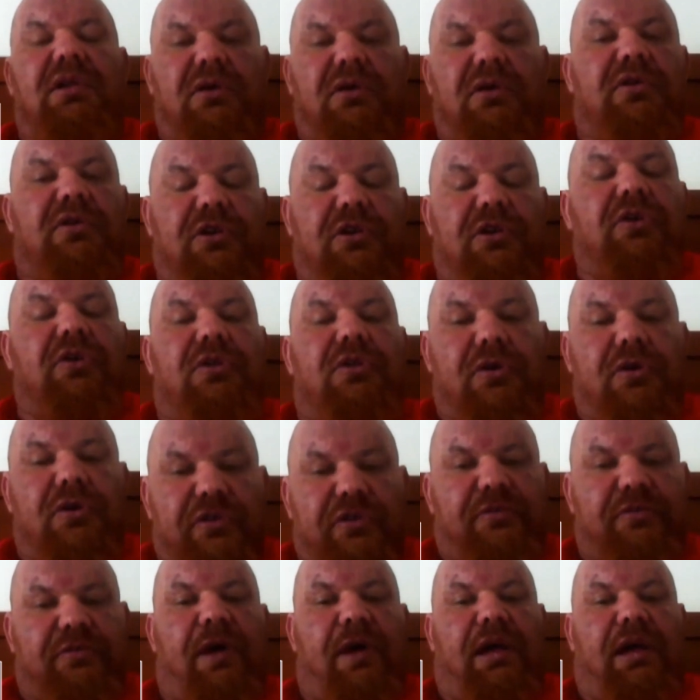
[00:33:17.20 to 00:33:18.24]
you're
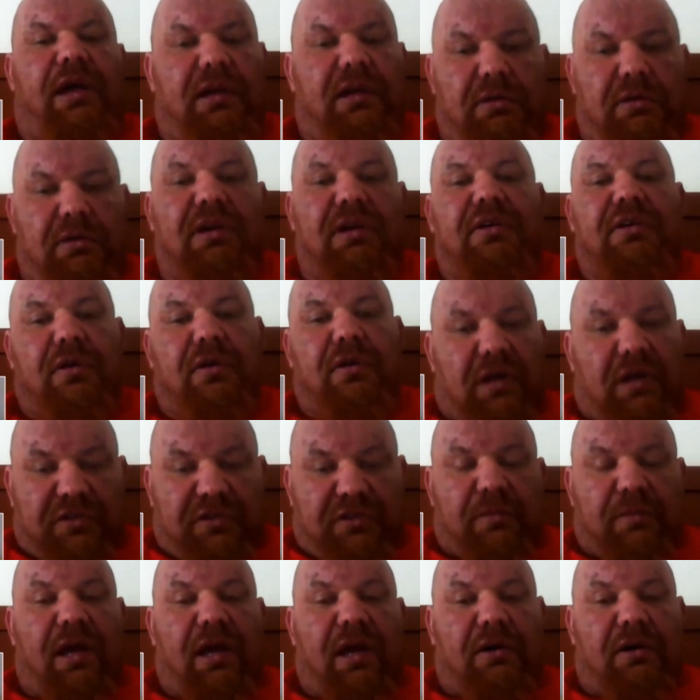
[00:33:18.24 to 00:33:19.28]
nuts, mate. You need to go get
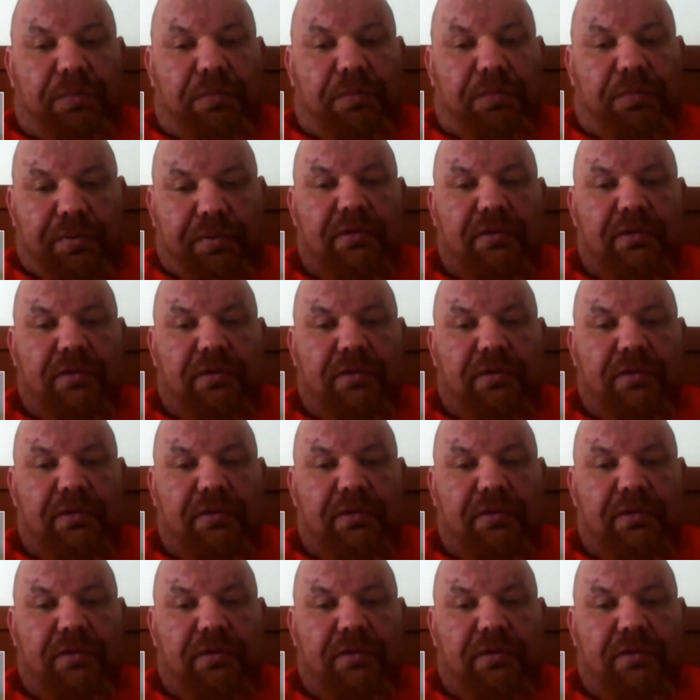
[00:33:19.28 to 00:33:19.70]
some help.